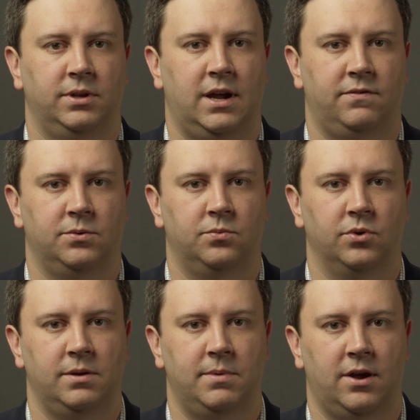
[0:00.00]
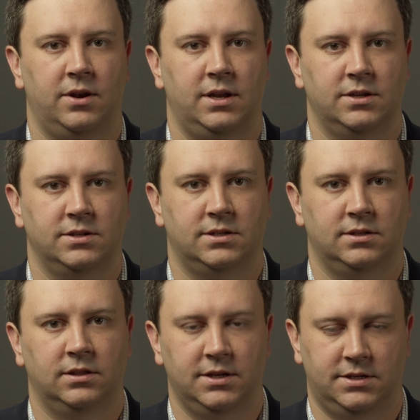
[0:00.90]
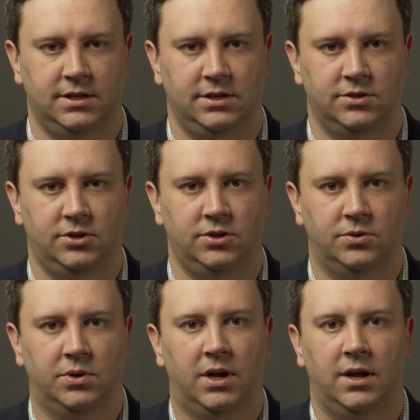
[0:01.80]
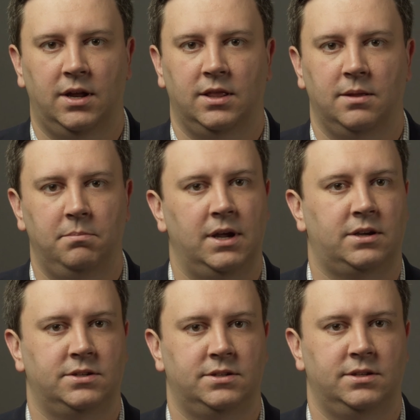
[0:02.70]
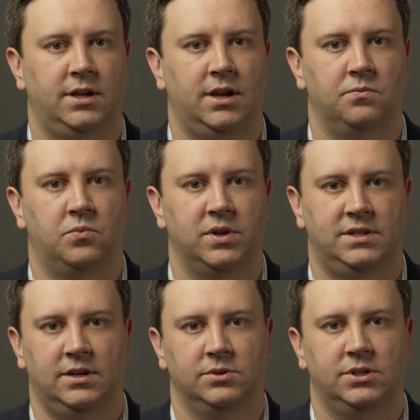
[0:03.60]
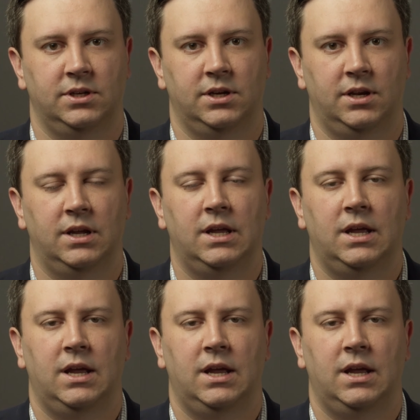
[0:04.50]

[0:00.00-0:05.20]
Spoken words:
really have to worry about is listening to the mix and what sounds good.